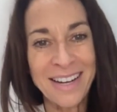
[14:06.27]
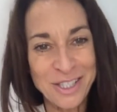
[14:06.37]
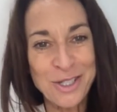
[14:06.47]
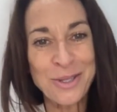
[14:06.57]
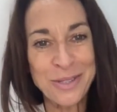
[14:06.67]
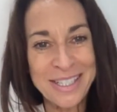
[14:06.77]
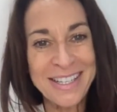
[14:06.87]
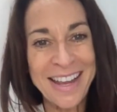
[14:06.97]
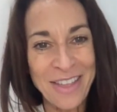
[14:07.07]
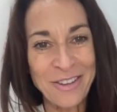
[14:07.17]
Let's do it
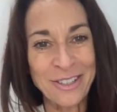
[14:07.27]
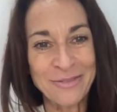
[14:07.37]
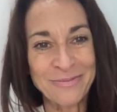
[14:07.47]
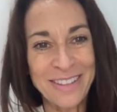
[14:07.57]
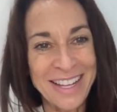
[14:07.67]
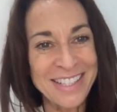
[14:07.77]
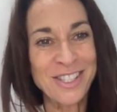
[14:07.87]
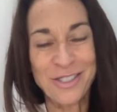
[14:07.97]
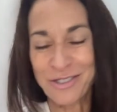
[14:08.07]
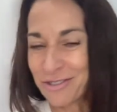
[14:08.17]
together.
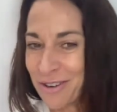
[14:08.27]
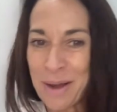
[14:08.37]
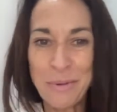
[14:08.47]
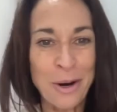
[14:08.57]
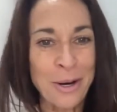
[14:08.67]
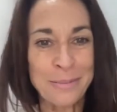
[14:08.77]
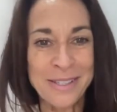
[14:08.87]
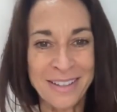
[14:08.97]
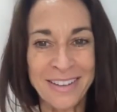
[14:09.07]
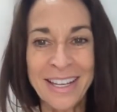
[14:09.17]
Let's grab
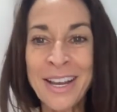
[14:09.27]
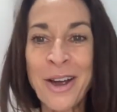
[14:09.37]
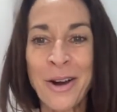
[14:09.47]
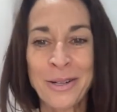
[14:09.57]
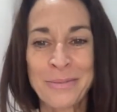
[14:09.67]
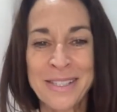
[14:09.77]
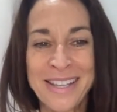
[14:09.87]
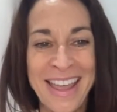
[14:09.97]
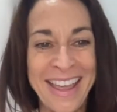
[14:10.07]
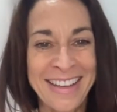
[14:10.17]
arms and link
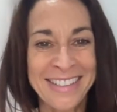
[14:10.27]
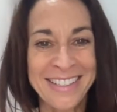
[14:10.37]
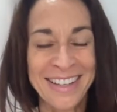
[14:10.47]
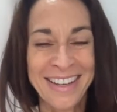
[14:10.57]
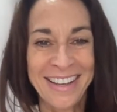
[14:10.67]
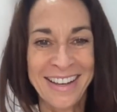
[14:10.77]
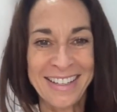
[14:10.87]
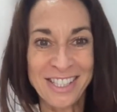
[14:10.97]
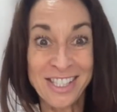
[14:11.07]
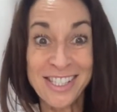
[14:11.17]
arms, and
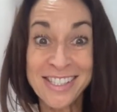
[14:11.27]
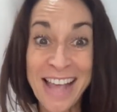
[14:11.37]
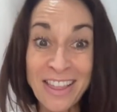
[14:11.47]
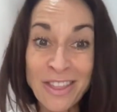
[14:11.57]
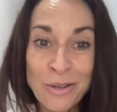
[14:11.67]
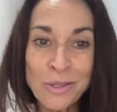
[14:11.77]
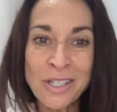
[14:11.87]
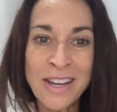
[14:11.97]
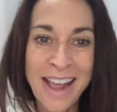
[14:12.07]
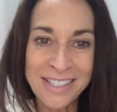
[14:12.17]
let's set
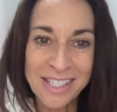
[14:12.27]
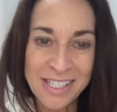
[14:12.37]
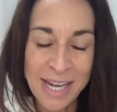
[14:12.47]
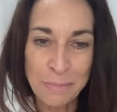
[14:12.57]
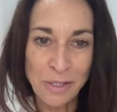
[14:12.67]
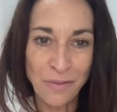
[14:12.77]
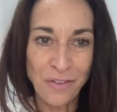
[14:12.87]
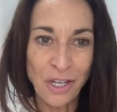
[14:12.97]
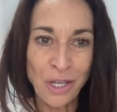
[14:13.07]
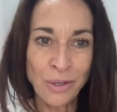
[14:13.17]
those next steps
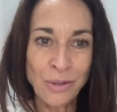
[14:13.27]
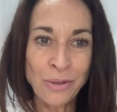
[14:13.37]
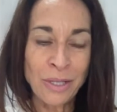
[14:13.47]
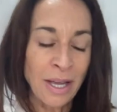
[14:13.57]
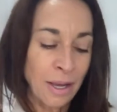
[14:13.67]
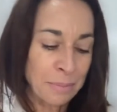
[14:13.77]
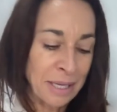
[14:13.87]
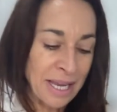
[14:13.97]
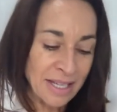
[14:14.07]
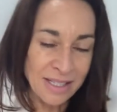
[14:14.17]
for you,
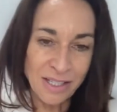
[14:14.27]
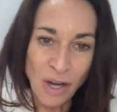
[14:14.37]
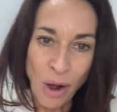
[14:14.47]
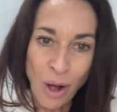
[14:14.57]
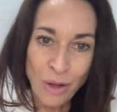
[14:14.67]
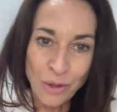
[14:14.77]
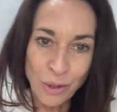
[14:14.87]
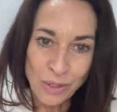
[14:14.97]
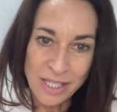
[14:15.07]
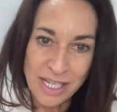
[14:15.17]
because it's all
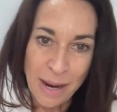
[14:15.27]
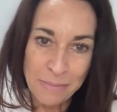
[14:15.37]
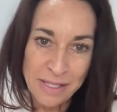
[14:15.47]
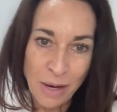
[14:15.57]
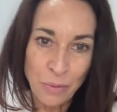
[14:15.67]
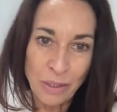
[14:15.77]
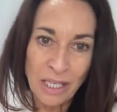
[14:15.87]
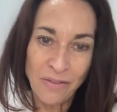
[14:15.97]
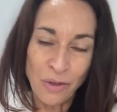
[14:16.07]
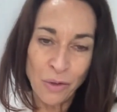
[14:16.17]
those steps that will
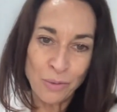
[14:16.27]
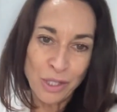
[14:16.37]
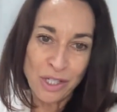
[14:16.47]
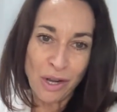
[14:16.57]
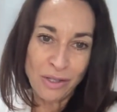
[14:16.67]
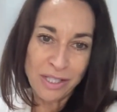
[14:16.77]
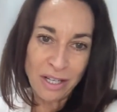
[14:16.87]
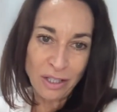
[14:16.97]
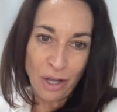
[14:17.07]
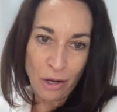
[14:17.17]
give you the
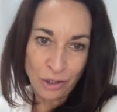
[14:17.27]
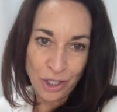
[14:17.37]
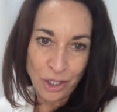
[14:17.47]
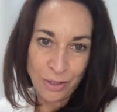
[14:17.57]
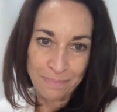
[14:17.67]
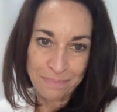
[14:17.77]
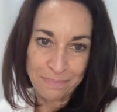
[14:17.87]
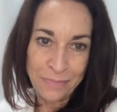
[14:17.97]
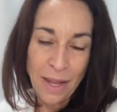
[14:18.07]
results long term.